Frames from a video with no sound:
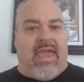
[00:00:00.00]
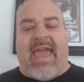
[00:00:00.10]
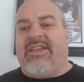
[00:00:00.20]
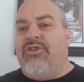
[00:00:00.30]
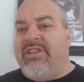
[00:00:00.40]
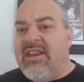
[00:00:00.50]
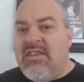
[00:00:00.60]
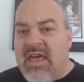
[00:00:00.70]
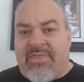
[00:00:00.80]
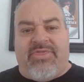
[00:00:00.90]
And you did
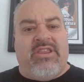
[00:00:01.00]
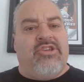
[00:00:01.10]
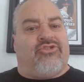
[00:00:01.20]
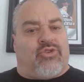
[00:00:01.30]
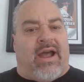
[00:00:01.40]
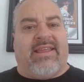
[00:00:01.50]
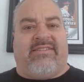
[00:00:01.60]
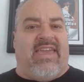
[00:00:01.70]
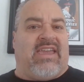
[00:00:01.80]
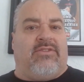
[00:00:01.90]
nothing to try to
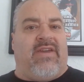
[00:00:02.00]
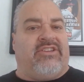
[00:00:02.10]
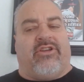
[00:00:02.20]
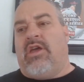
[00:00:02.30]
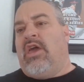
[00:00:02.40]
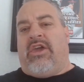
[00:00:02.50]
take advantage of it.